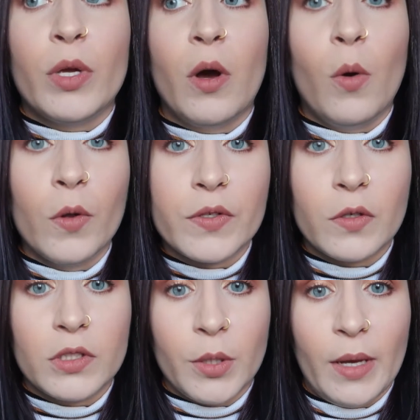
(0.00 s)
We are
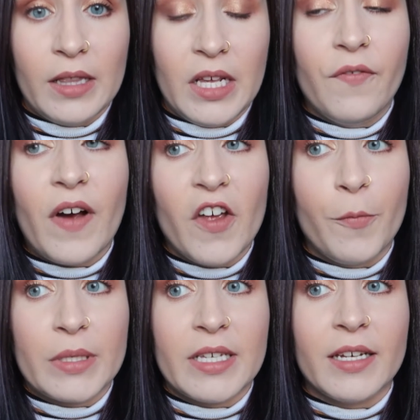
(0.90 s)
also doing the
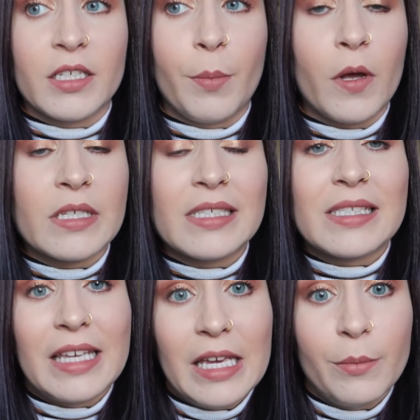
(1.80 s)
5% deposit
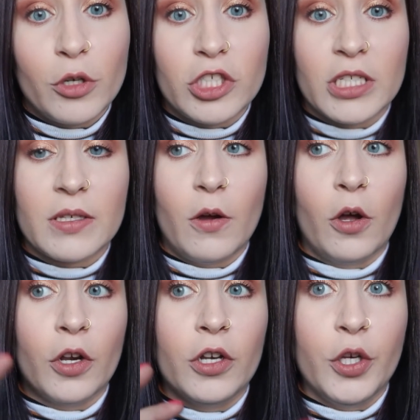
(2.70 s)
scheme, which is
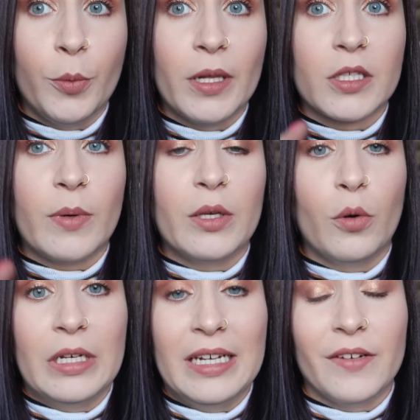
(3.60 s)
on new builds where you
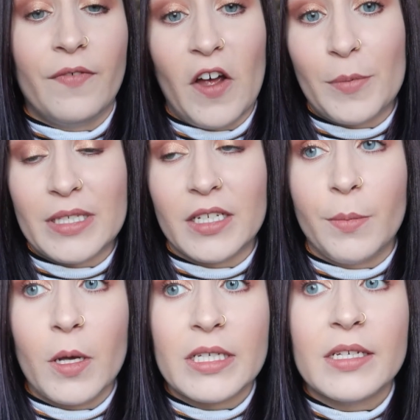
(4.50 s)
only need a 5%
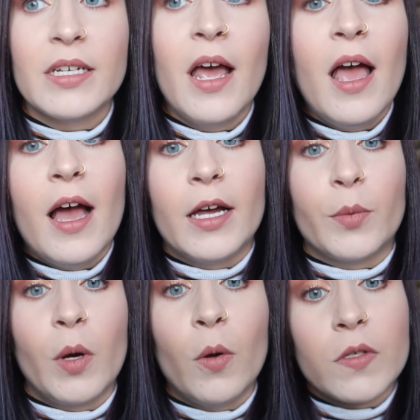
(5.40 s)
deposit,
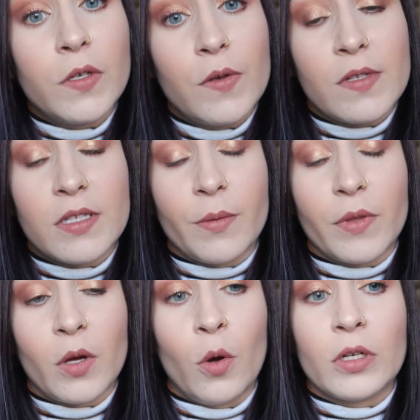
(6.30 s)
and we're also using
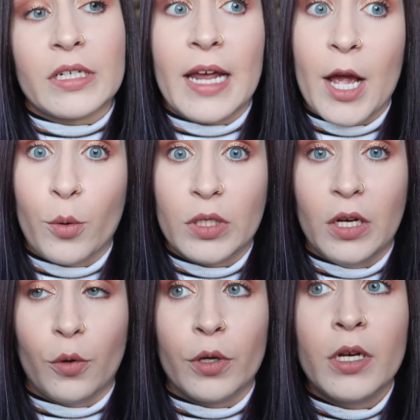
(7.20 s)
something called an equity
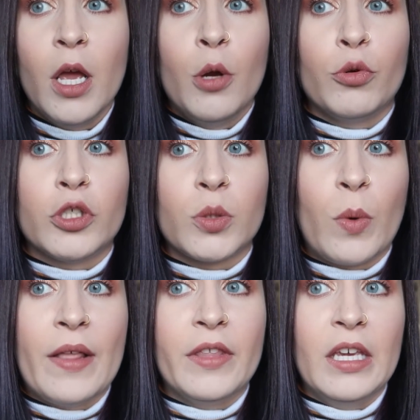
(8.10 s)
loan, which is
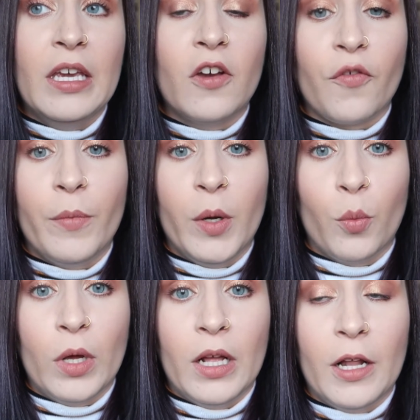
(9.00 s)
where the
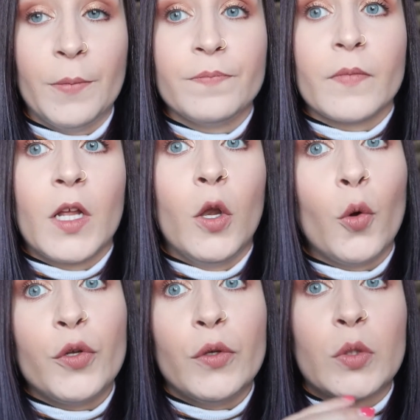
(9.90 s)
government will
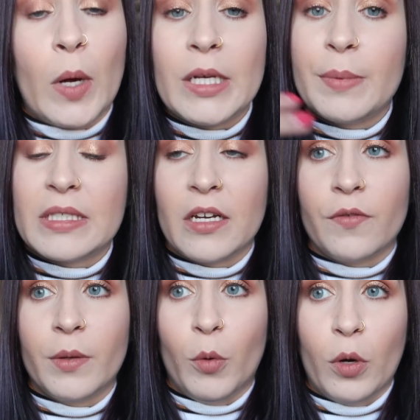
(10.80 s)
loan you 20%
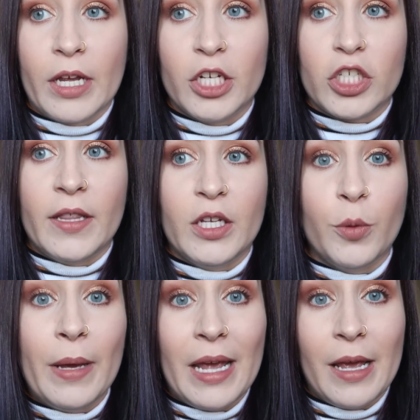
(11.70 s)
of the mortgage and then
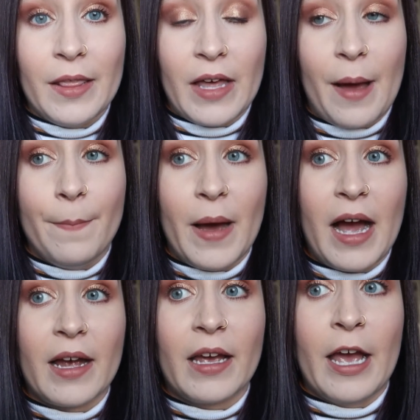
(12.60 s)
you pay that
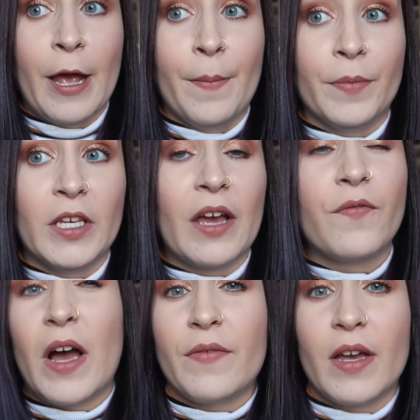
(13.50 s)
back. You
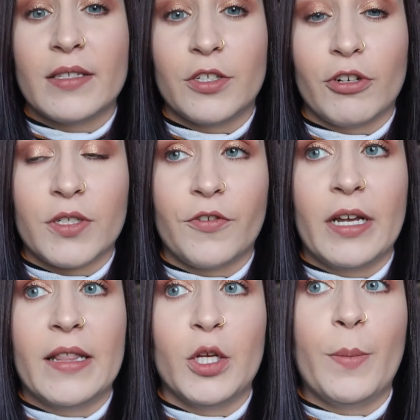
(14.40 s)
get 5 years interest
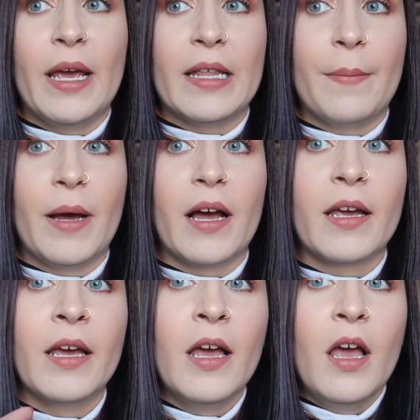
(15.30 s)
free and then you pay that
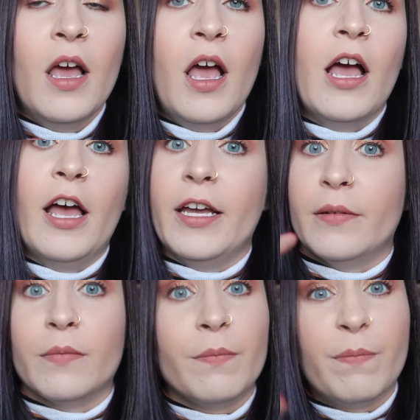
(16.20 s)
back
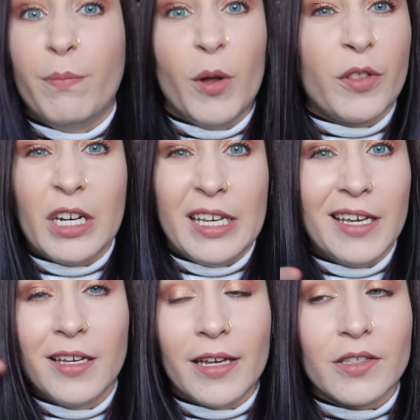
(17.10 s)
in
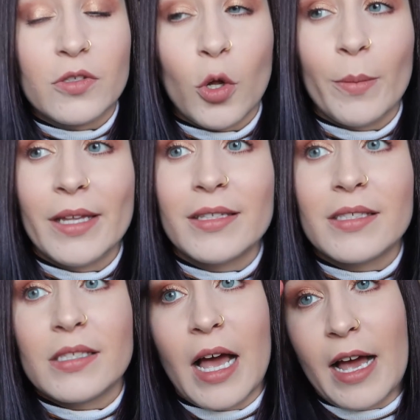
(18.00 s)
monthly
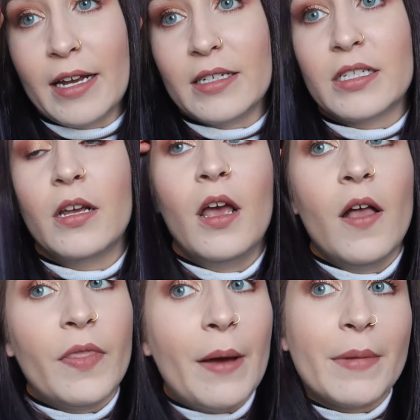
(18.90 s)
installments, and
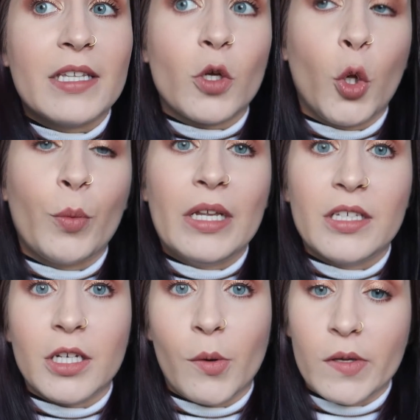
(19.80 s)
that means all we need
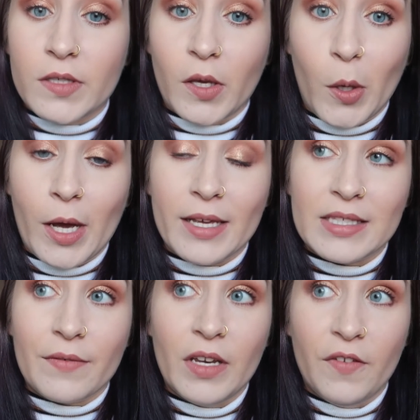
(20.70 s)
to do is secure a
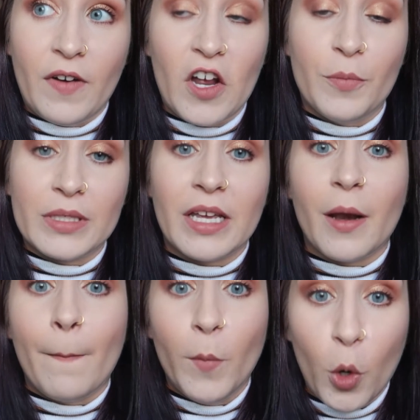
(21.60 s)

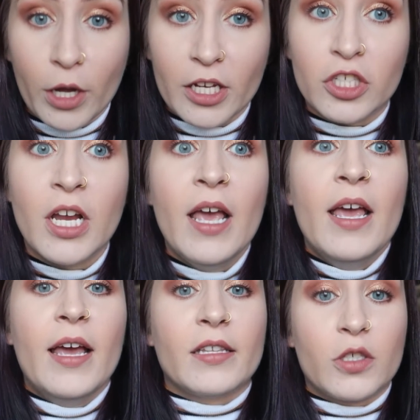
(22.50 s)
75% mortgage.
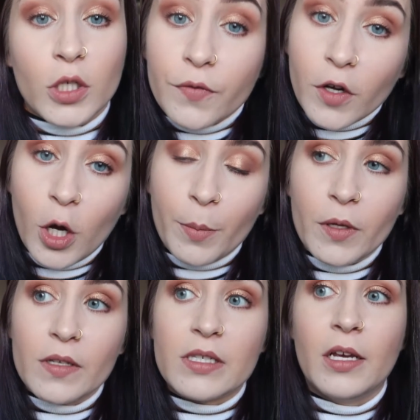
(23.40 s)
It's good for
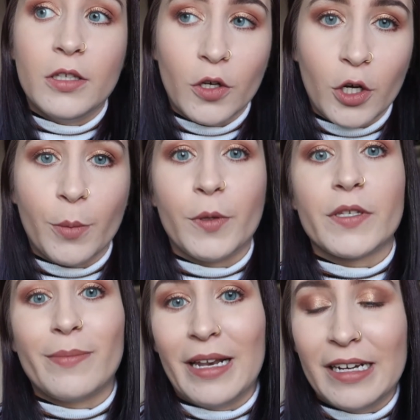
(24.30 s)
couples, young
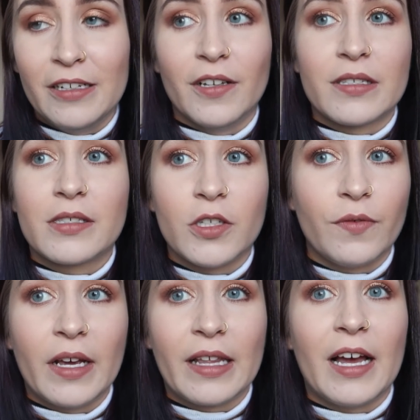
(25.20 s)
couples, millennials,
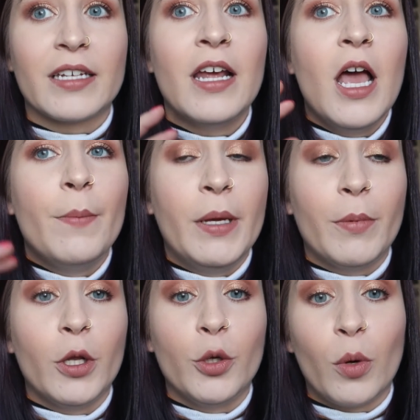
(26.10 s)
stuff like that,
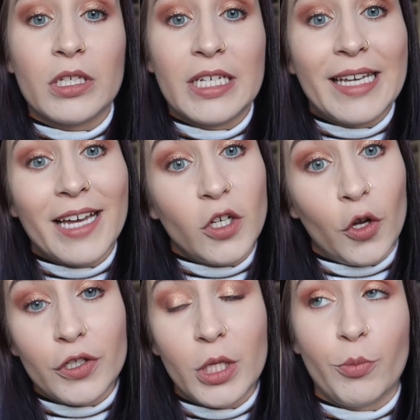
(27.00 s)
people who want to get
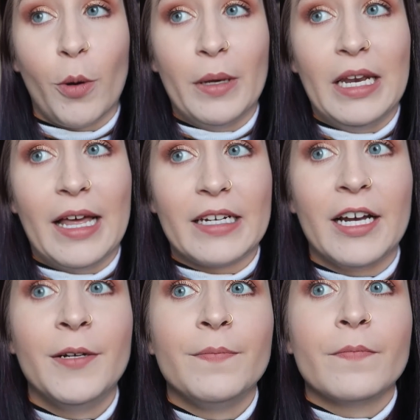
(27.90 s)
onto the property ladder,